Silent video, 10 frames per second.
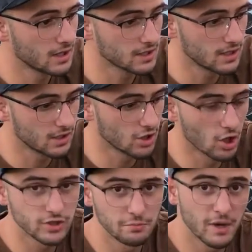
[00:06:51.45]
get it
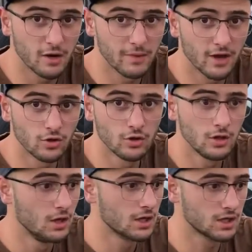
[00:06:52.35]
all to bare metal,
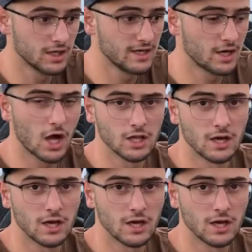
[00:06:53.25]
clean it all